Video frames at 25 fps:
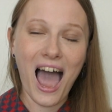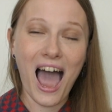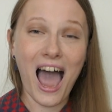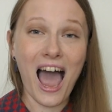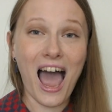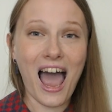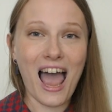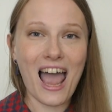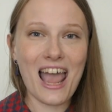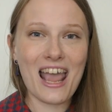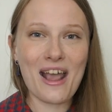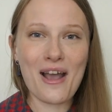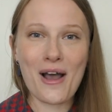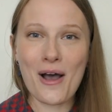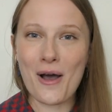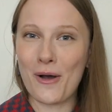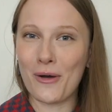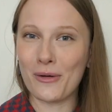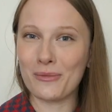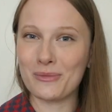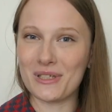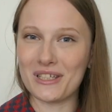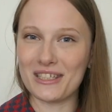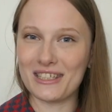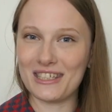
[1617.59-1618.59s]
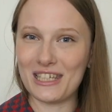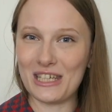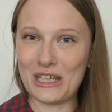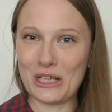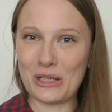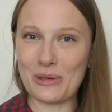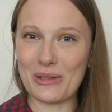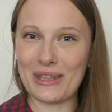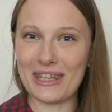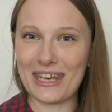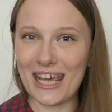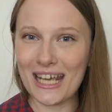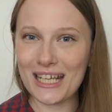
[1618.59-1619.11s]
I hope to see
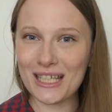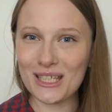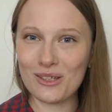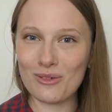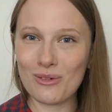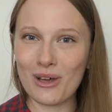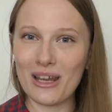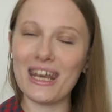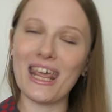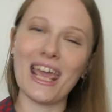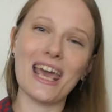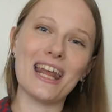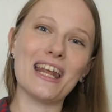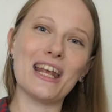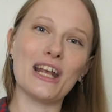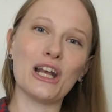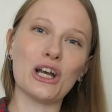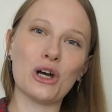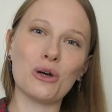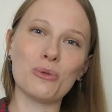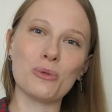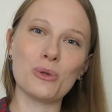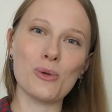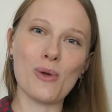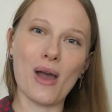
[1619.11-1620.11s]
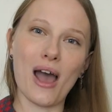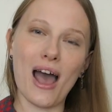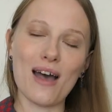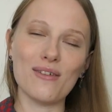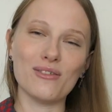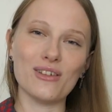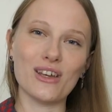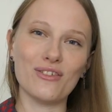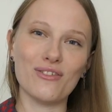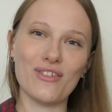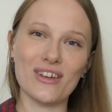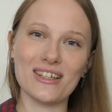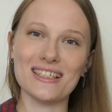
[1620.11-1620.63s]
you in the next one, and I hope you have
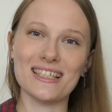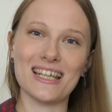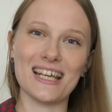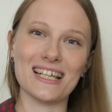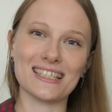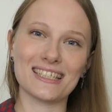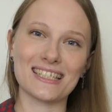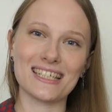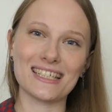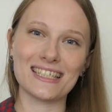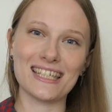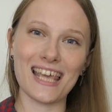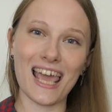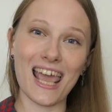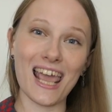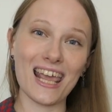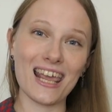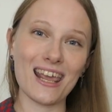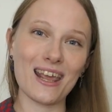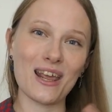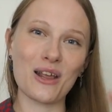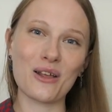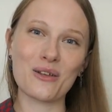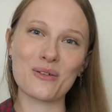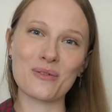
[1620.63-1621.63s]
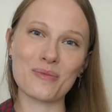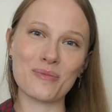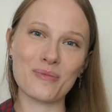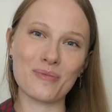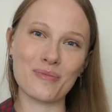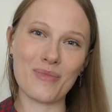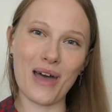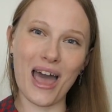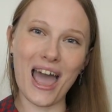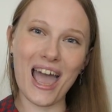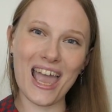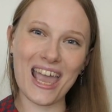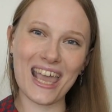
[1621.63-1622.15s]
a fantastic day.
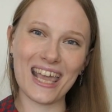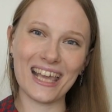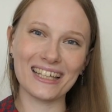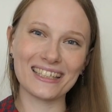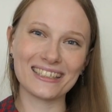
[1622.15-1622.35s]
Bye!